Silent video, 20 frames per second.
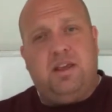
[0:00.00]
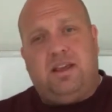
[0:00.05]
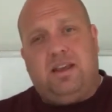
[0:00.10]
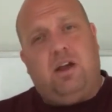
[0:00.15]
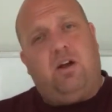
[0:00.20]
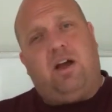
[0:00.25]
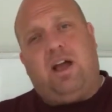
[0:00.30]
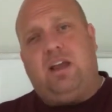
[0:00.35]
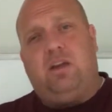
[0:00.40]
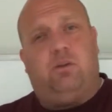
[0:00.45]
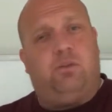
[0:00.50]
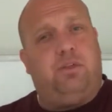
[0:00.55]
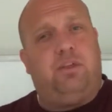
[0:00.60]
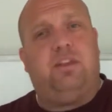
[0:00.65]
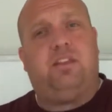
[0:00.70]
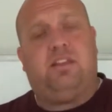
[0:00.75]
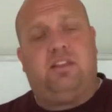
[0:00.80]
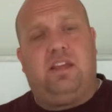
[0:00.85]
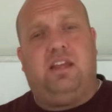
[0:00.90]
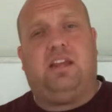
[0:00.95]
Now, I don't
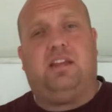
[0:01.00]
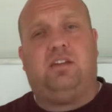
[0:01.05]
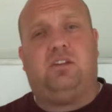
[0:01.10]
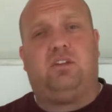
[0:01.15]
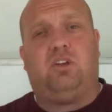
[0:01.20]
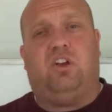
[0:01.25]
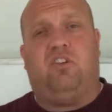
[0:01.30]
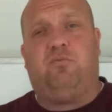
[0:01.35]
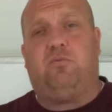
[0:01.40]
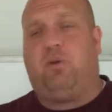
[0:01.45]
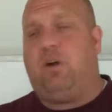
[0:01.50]
think that they can solve